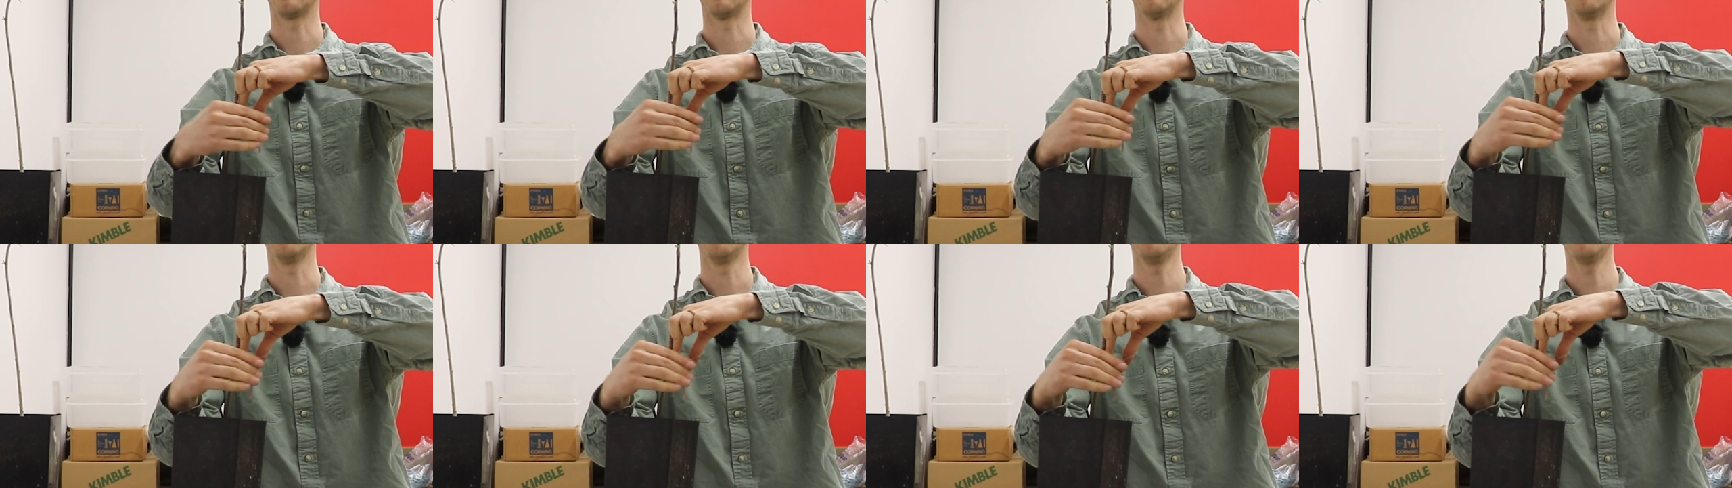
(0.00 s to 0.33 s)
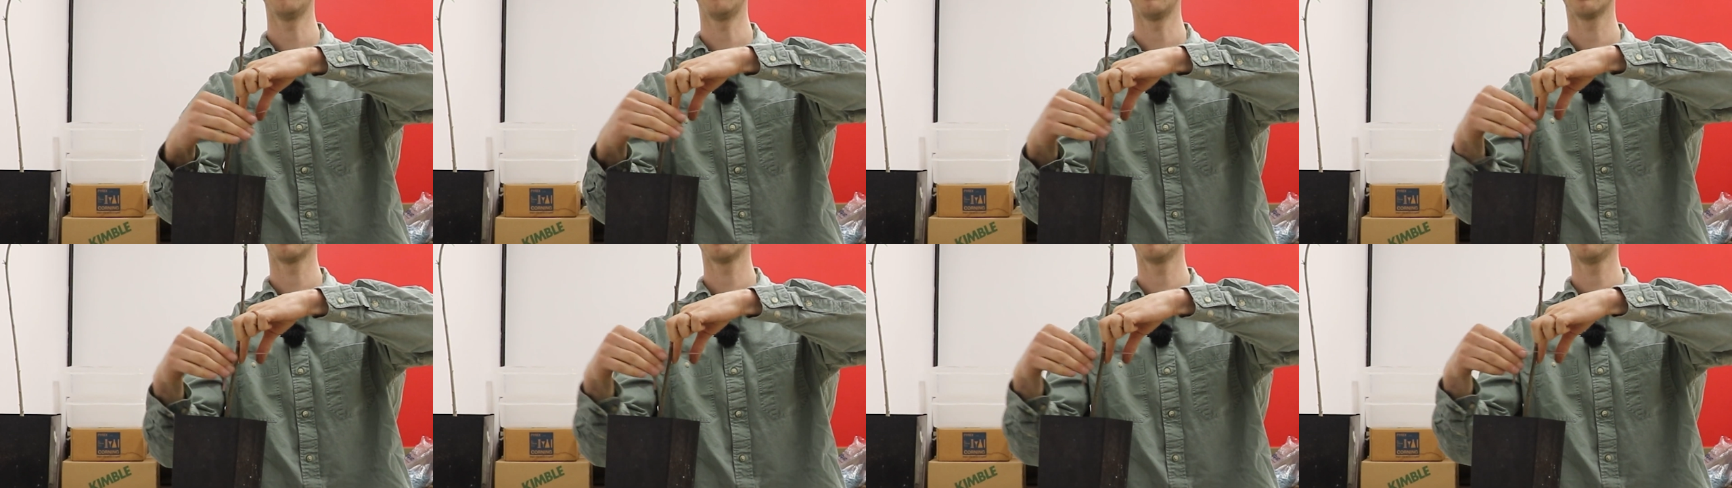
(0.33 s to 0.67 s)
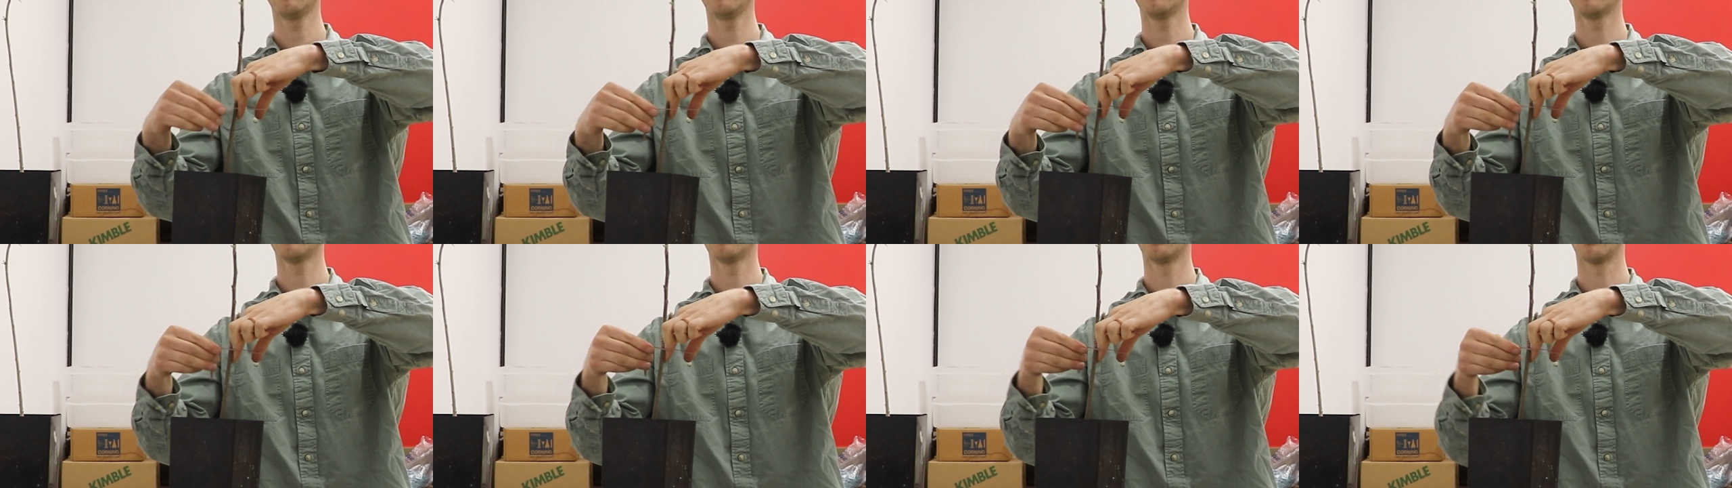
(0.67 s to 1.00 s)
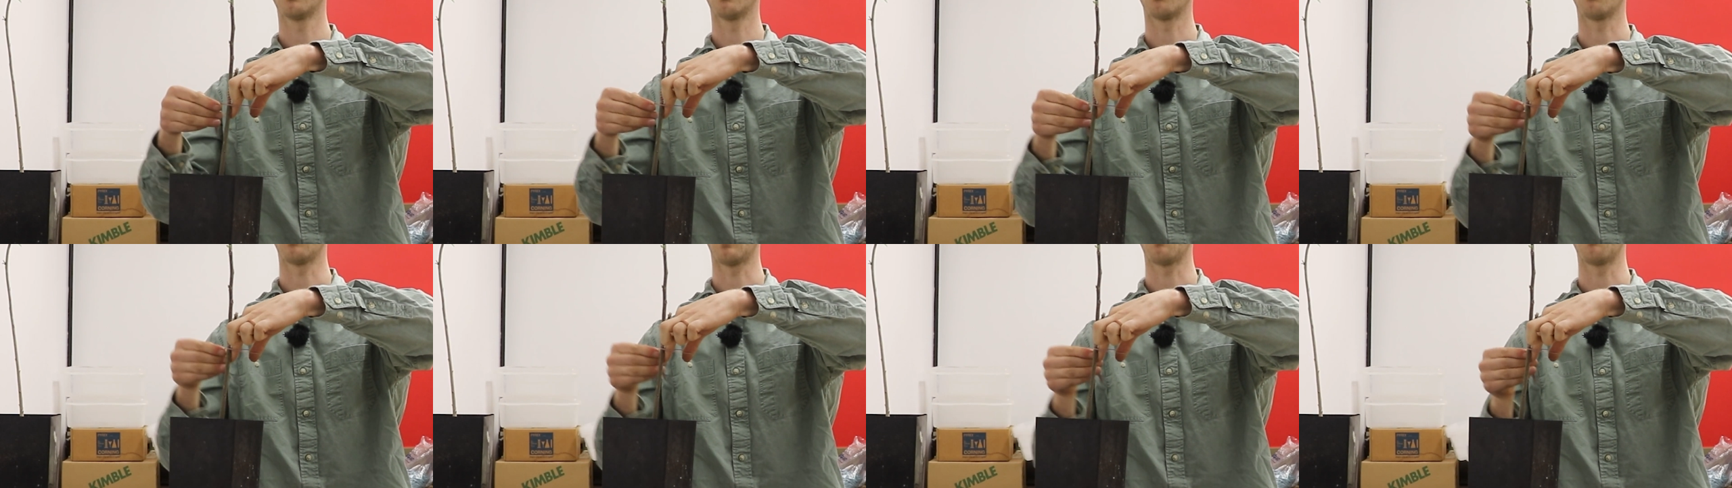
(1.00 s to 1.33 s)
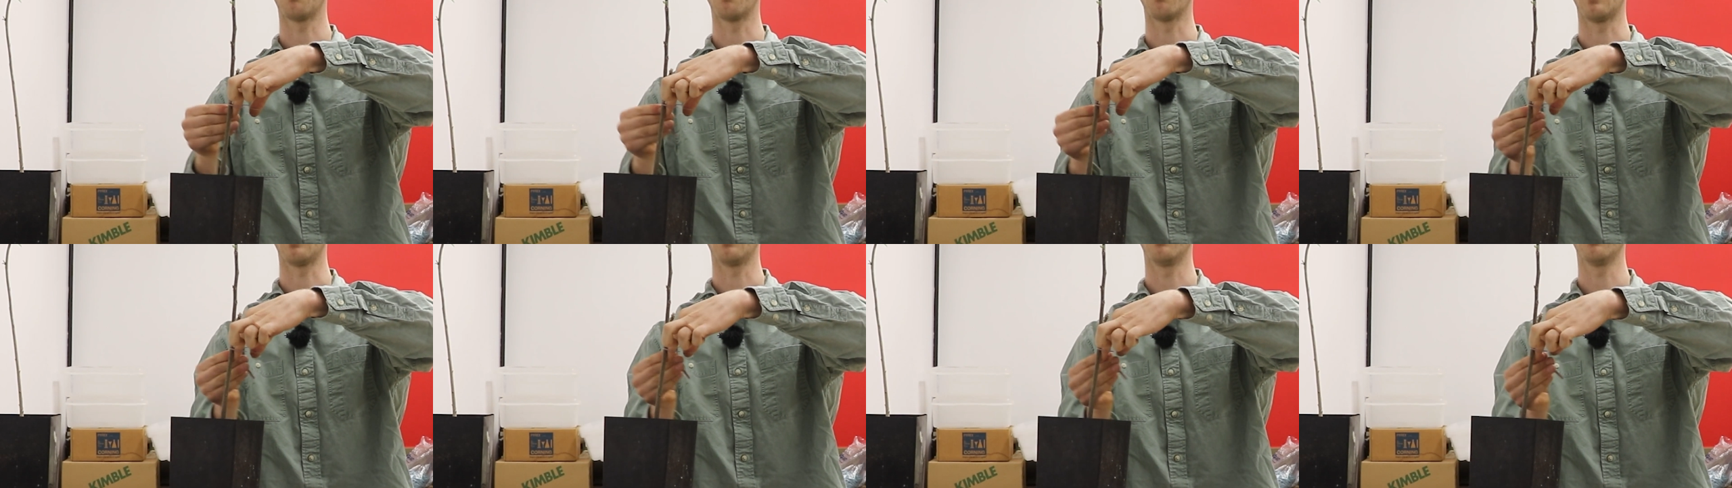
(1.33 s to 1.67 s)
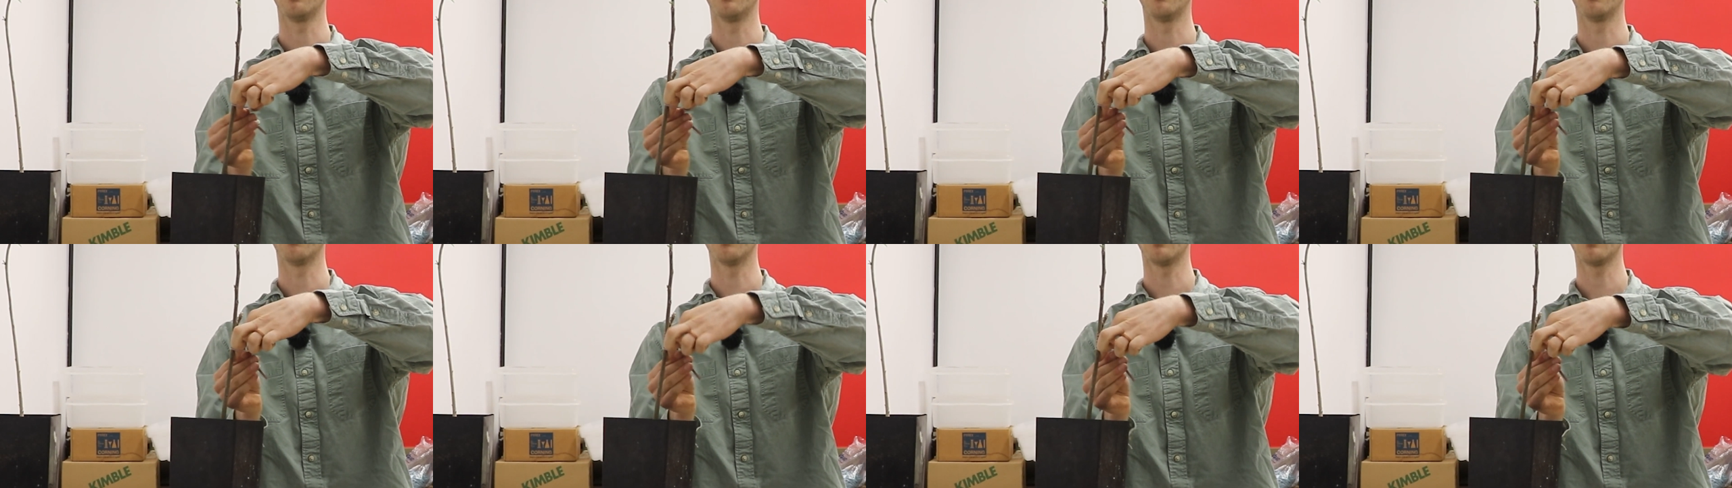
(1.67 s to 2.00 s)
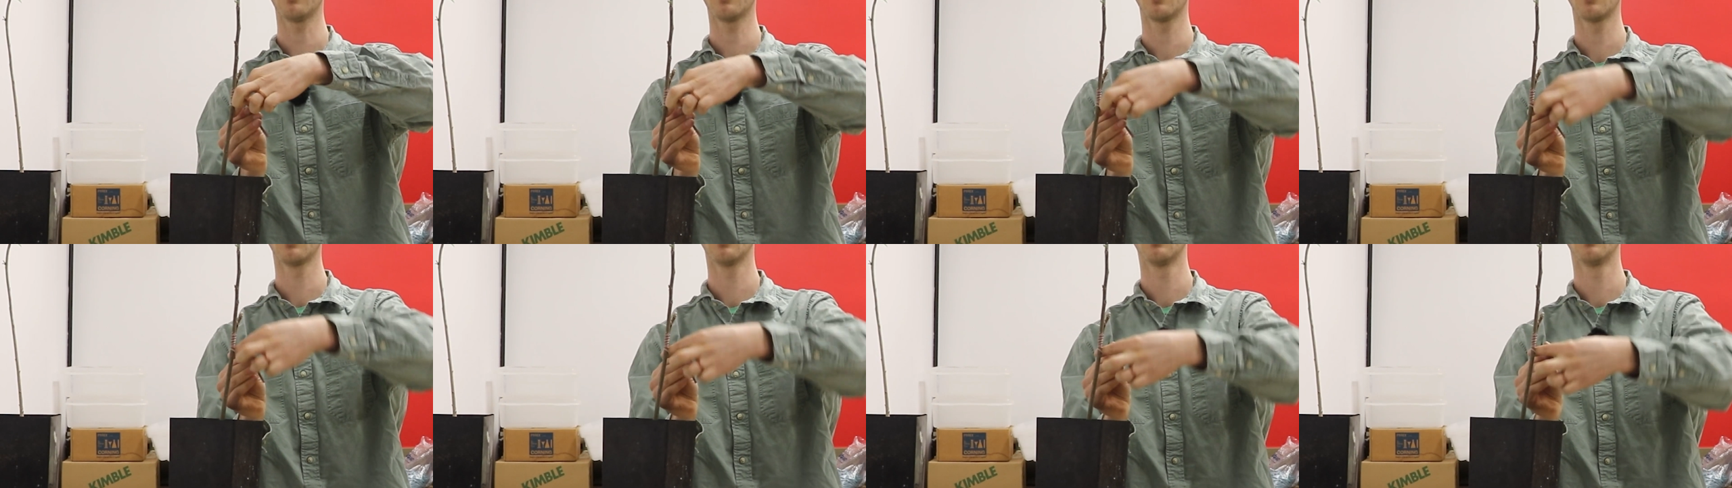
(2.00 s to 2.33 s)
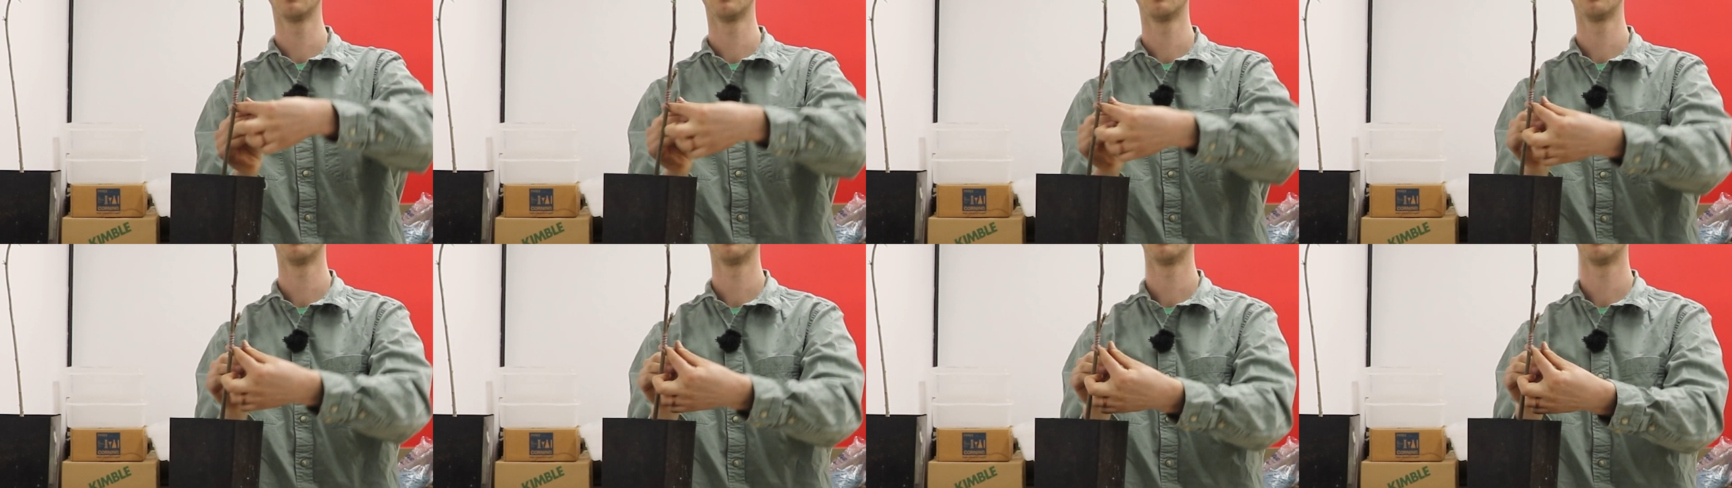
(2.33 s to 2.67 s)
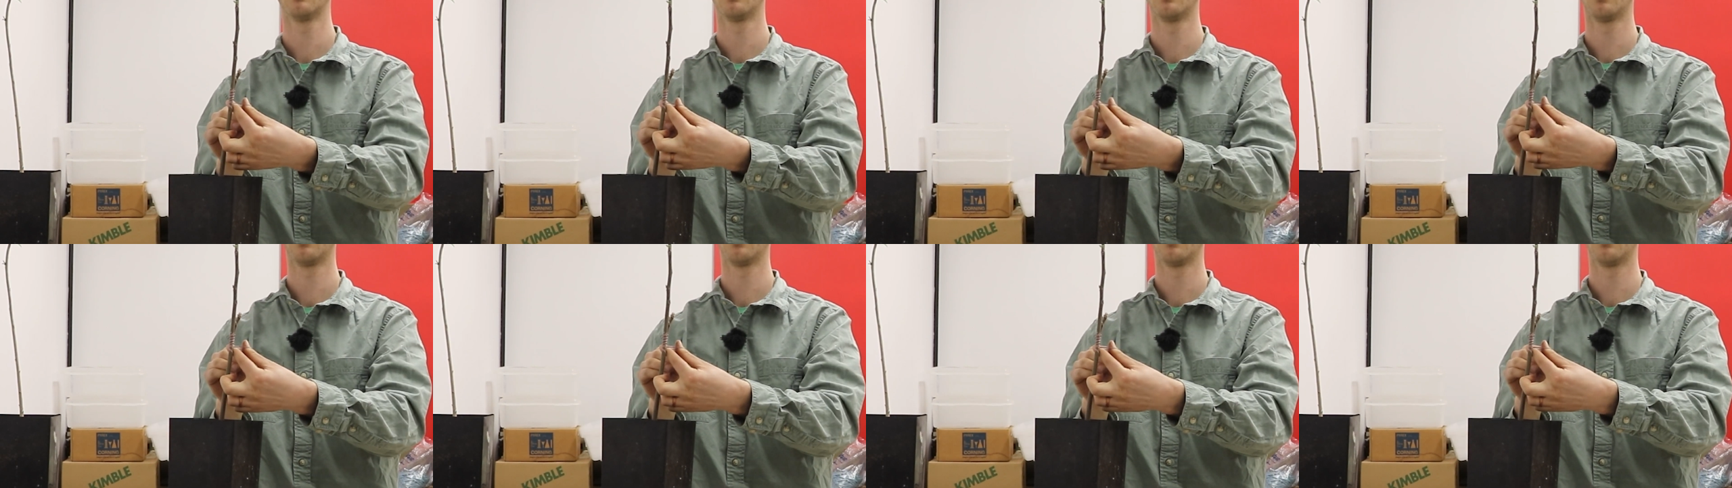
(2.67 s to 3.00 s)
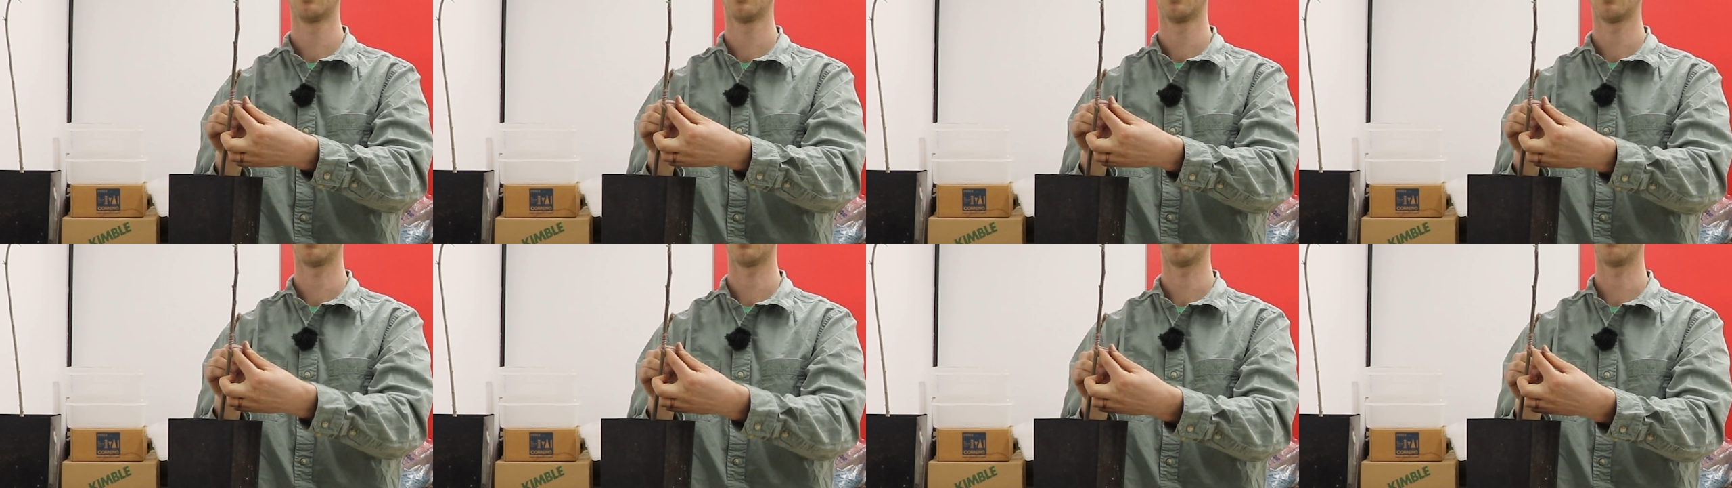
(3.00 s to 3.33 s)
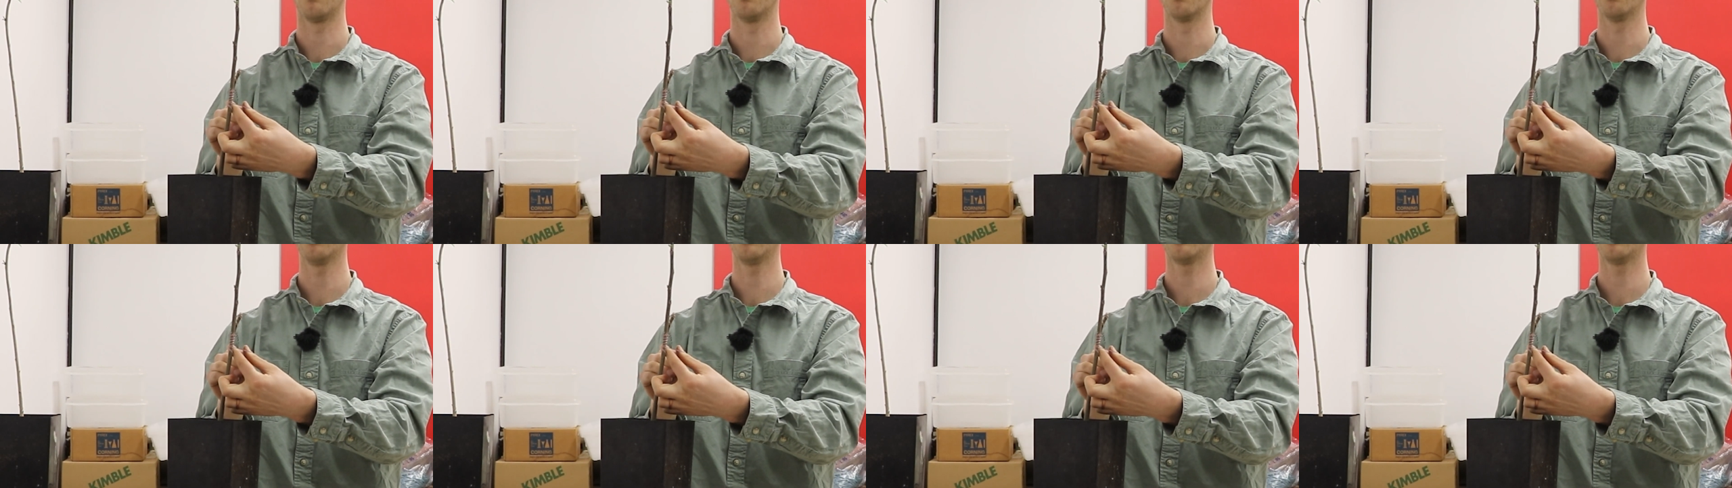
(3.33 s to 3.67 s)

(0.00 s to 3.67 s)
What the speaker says: [unreadable: no face in view]